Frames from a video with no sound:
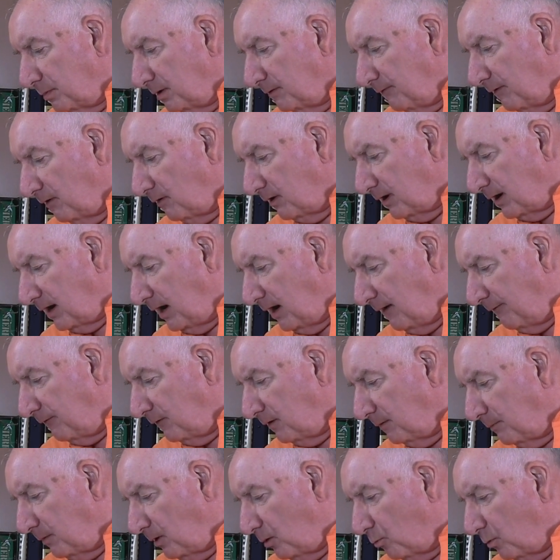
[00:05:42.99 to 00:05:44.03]
Be very
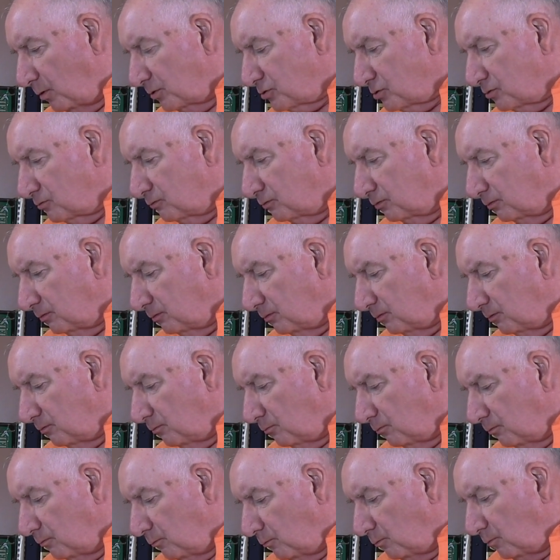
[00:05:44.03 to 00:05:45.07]
careful about what you,
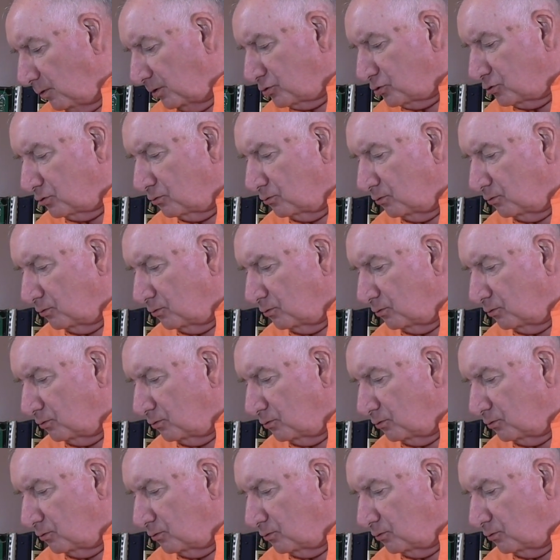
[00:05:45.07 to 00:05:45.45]
what